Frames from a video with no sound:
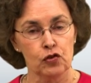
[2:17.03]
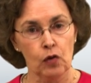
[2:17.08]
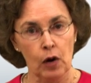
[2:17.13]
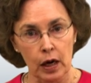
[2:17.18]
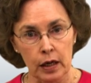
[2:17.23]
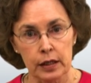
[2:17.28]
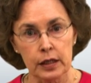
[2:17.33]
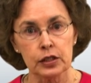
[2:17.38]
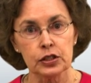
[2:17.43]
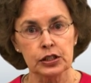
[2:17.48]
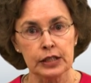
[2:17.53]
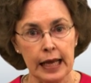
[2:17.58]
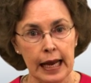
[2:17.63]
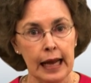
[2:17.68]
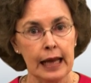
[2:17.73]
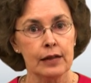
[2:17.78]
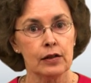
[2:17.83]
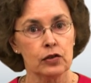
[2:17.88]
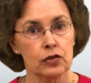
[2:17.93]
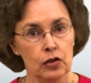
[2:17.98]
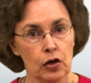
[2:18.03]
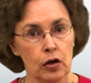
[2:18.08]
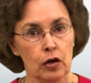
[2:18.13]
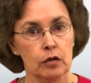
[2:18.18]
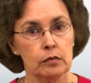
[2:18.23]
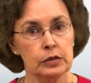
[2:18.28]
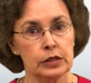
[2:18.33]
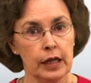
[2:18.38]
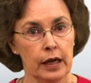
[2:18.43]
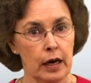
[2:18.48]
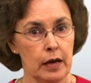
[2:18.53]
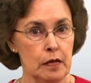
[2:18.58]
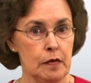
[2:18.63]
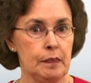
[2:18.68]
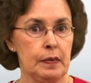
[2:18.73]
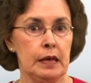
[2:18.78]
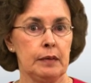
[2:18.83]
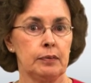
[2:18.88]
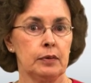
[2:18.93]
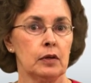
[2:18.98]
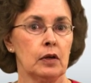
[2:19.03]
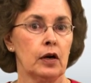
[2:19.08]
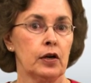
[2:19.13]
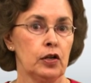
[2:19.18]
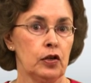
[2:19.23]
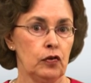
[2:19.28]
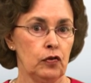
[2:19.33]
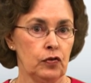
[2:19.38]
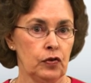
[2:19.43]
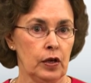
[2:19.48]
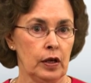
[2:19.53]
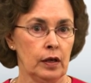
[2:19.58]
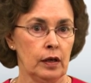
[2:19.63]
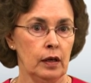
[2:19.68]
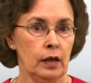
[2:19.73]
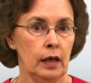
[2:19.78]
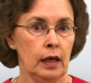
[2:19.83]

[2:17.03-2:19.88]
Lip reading: You understand the terms that other people are using.